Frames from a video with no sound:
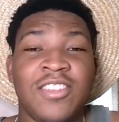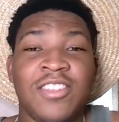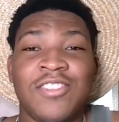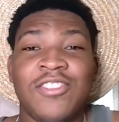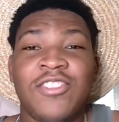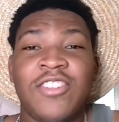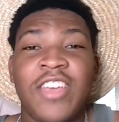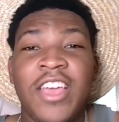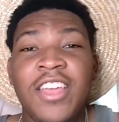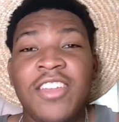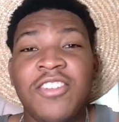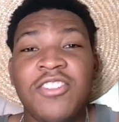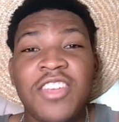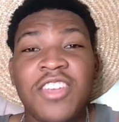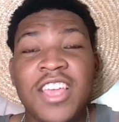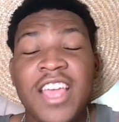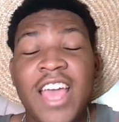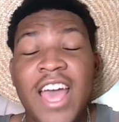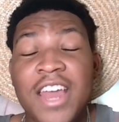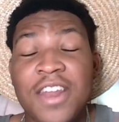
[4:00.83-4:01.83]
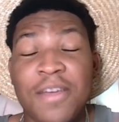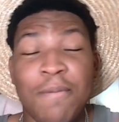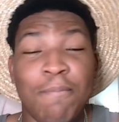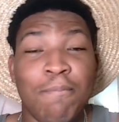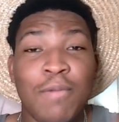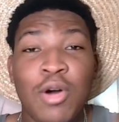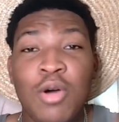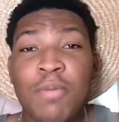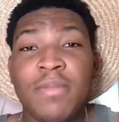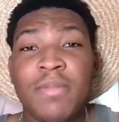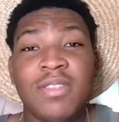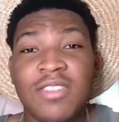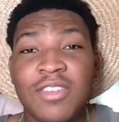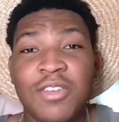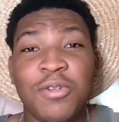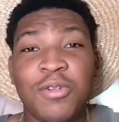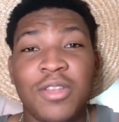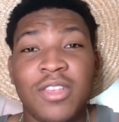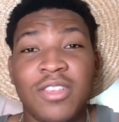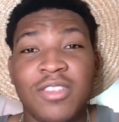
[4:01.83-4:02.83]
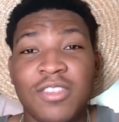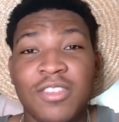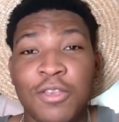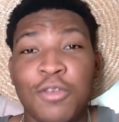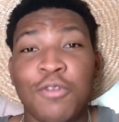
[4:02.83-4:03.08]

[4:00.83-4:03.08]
changing at a moment's notice